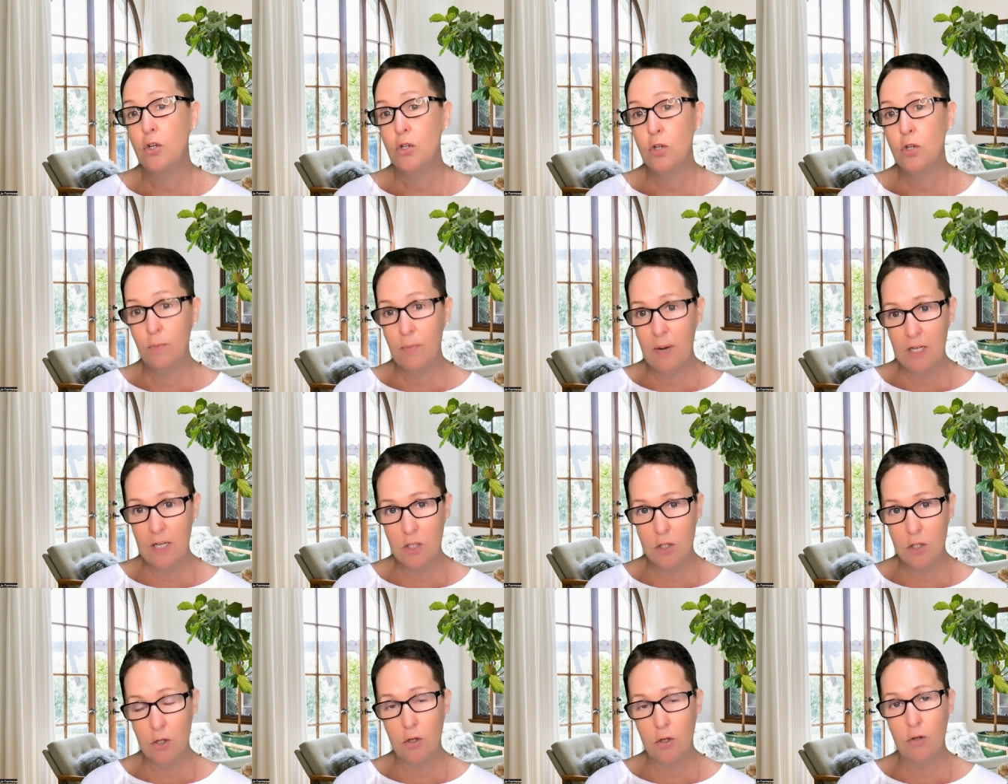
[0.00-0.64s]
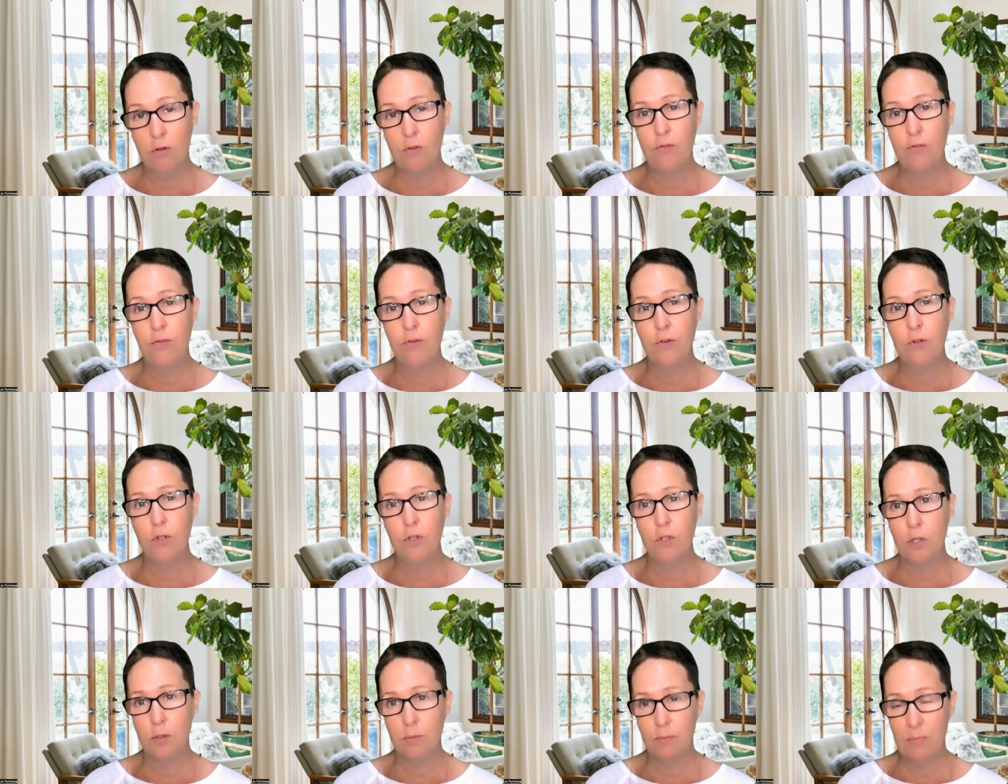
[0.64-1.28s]
too much cold
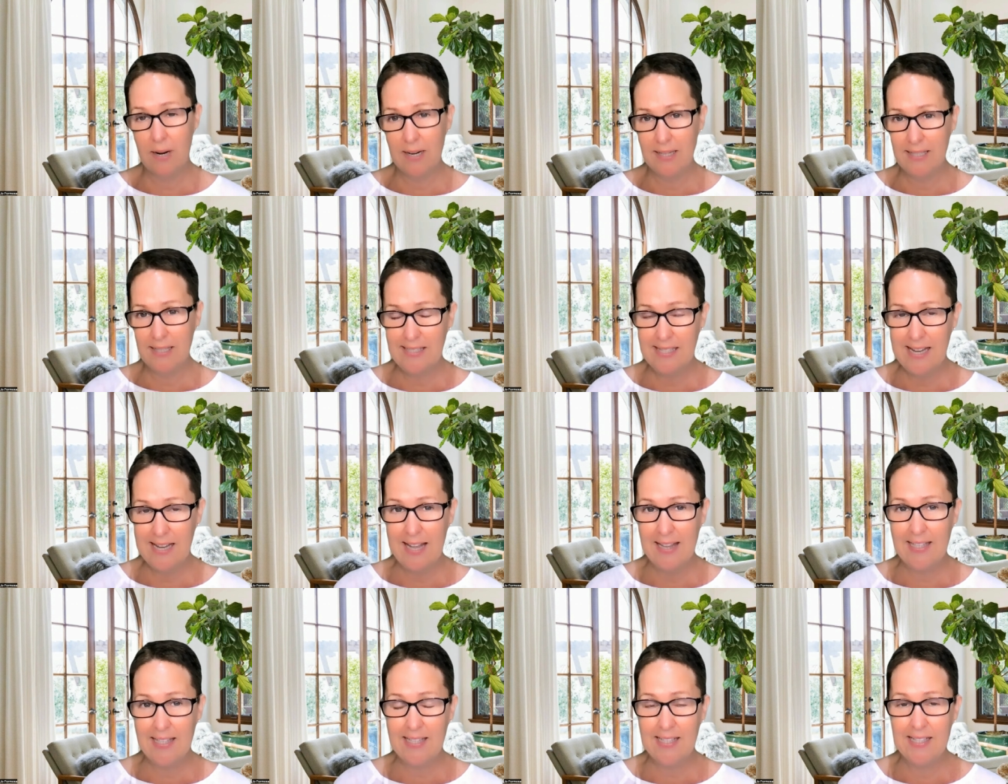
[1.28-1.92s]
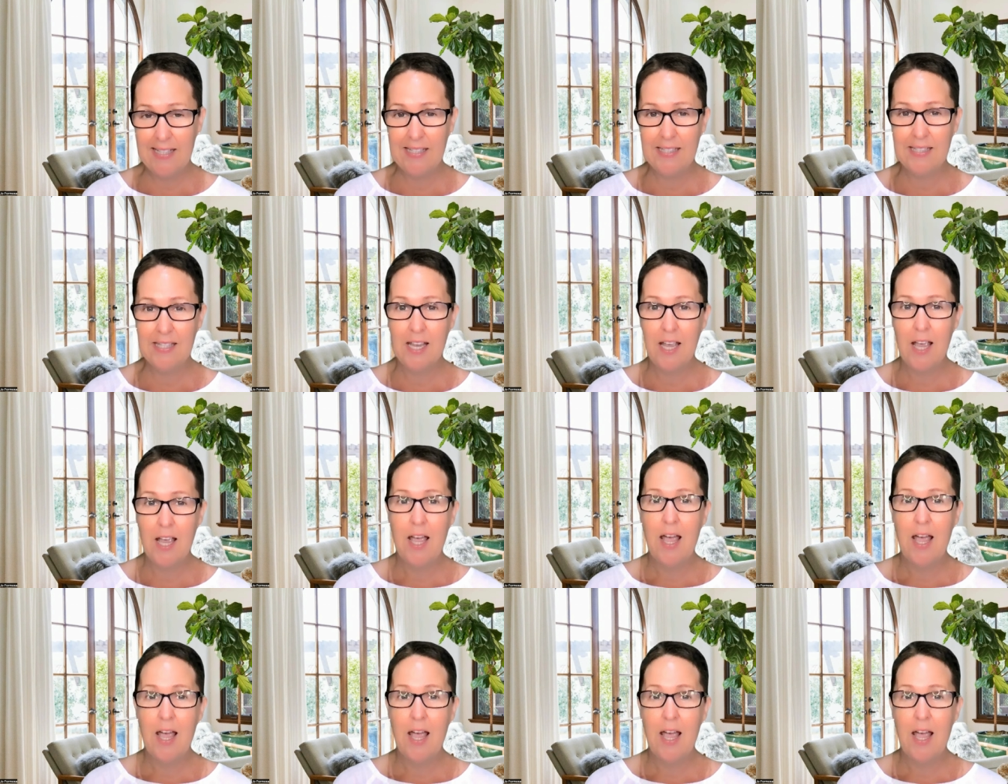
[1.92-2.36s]
food, too much salads.